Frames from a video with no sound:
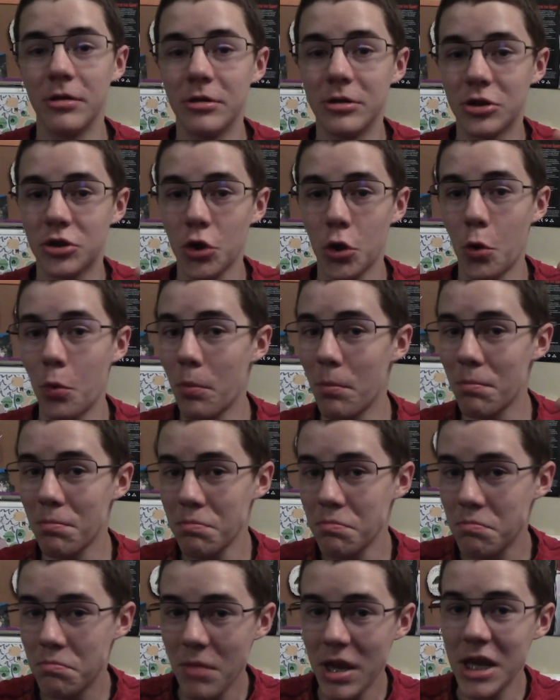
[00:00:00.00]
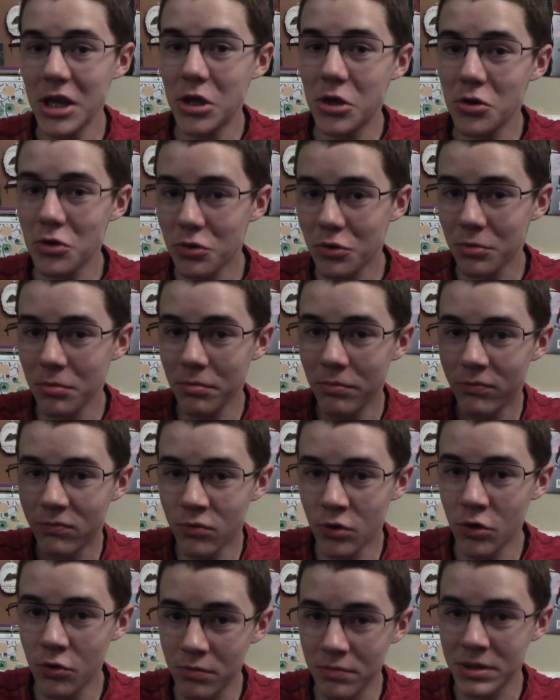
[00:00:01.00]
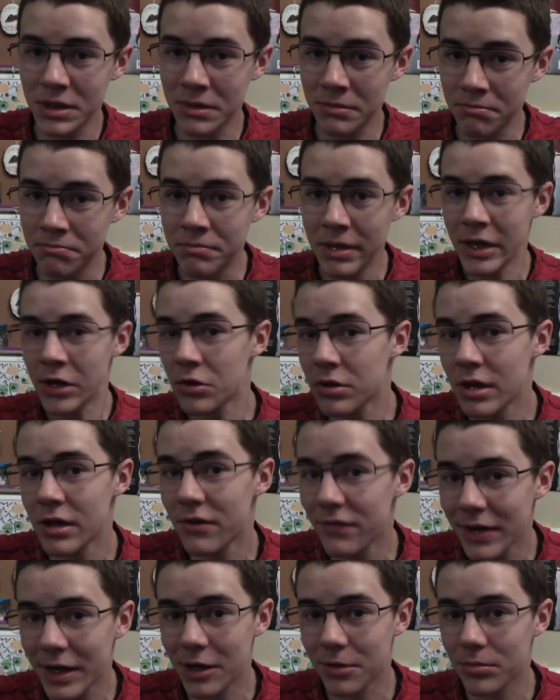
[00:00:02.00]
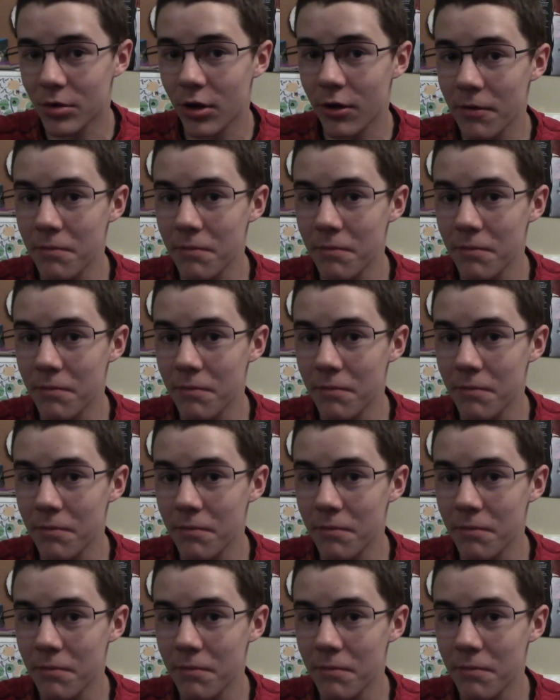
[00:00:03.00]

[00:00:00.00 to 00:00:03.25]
So make your rooms bigger than a fireball.